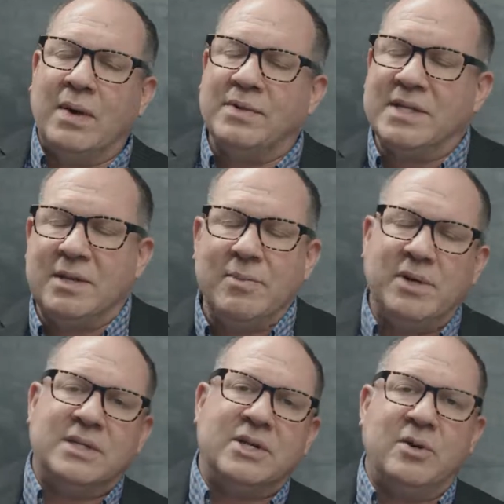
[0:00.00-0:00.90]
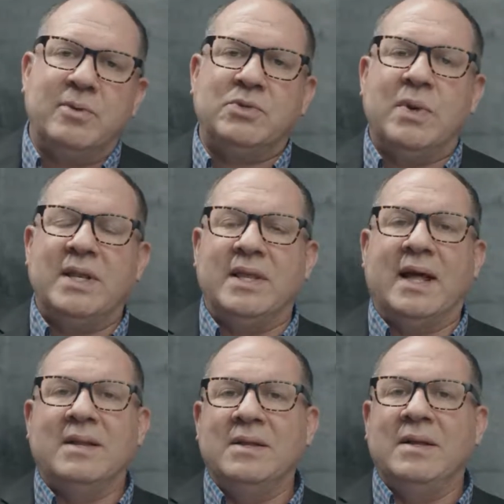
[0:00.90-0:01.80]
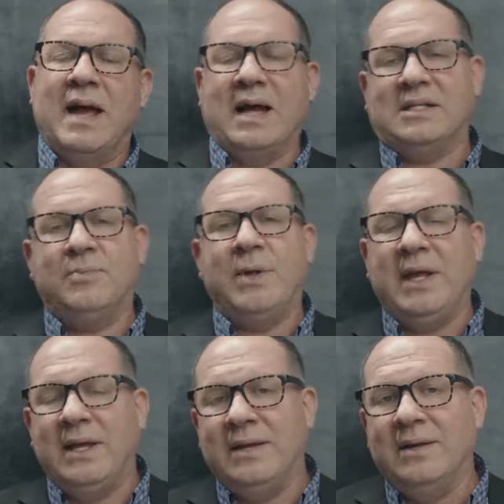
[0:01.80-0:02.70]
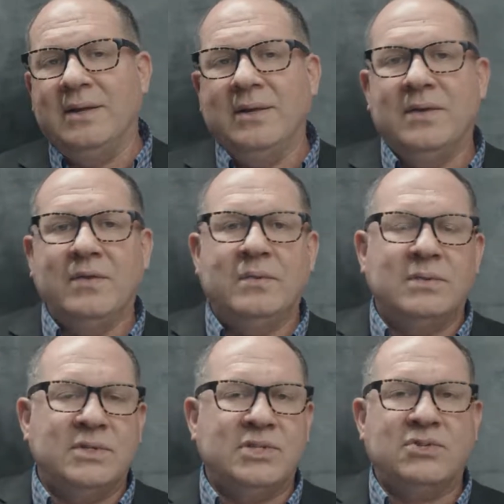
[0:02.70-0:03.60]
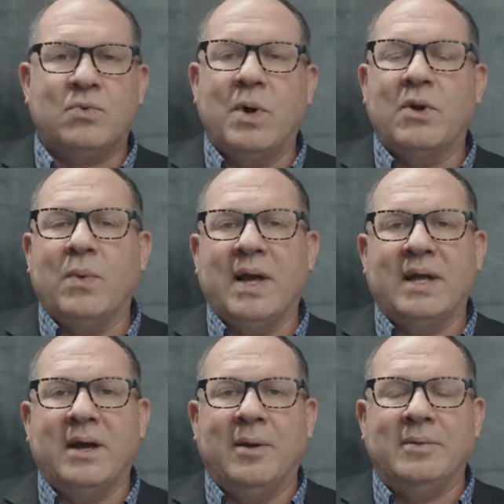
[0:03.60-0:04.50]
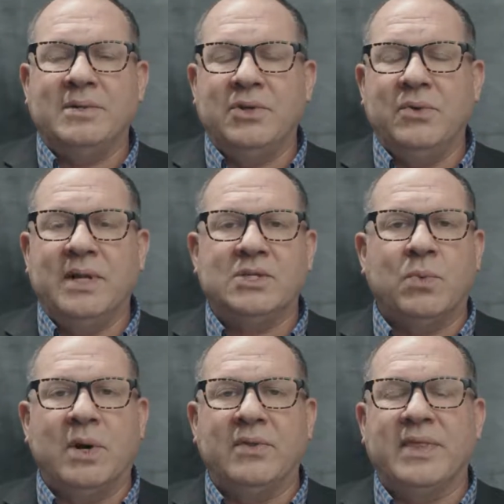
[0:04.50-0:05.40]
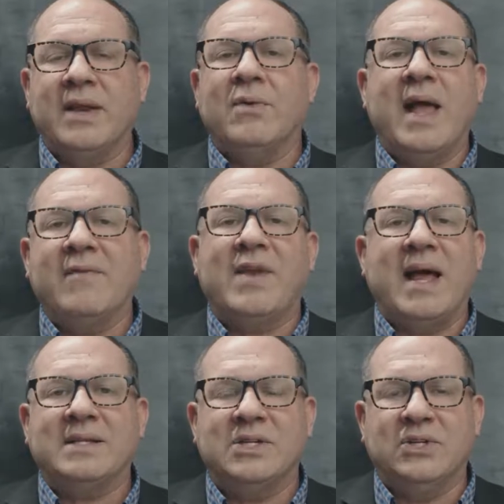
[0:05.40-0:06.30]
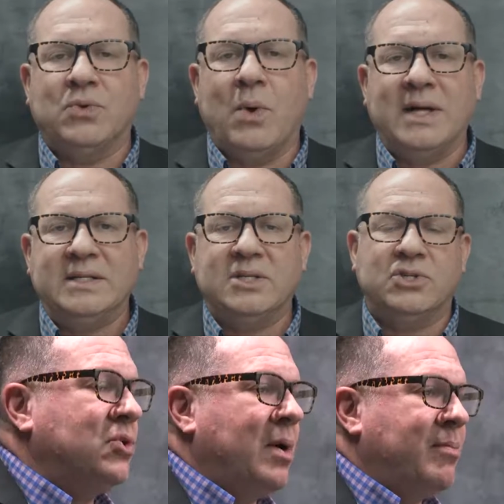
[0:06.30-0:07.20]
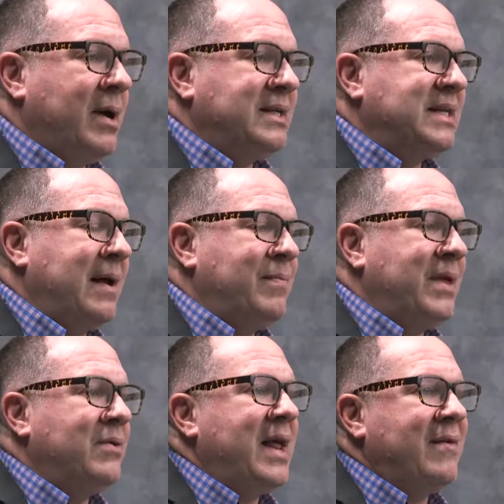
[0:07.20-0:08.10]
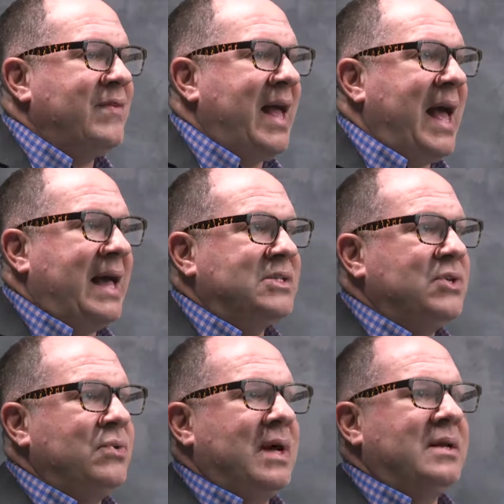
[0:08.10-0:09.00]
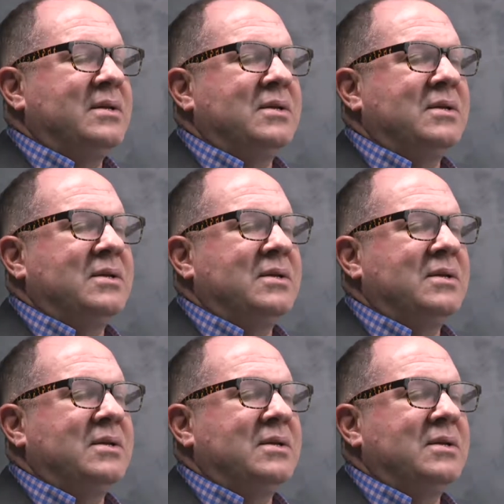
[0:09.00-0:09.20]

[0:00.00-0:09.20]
was in the military between the high-speed, squared-away units where they don't have to ask you twice to show up on time. They don't have to ask you